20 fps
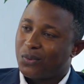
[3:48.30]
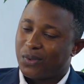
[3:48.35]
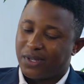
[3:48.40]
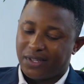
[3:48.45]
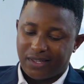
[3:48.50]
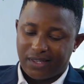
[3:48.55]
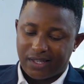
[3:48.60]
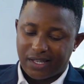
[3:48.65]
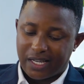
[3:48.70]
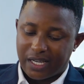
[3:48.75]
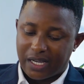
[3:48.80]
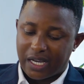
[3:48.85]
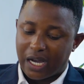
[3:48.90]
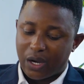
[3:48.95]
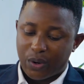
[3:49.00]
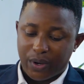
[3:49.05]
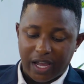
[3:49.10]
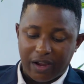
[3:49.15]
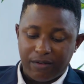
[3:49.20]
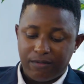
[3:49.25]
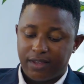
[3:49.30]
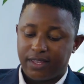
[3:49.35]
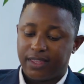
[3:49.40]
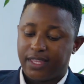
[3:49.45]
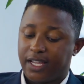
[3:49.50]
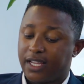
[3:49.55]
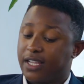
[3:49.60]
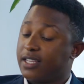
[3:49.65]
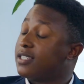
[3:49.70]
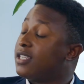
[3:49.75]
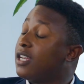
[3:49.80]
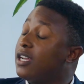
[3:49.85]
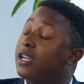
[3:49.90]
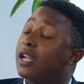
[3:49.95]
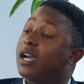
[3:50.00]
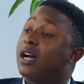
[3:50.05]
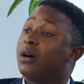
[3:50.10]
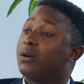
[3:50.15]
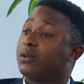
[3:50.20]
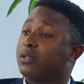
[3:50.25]
with how everything has turned
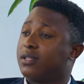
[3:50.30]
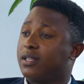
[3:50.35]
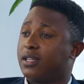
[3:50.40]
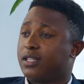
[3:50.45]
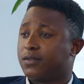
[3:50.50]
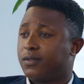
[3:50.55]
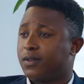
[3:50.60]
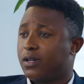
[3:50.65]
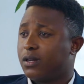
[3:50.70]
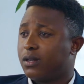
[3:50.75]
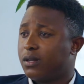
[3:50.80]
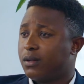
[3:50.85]
out thus far?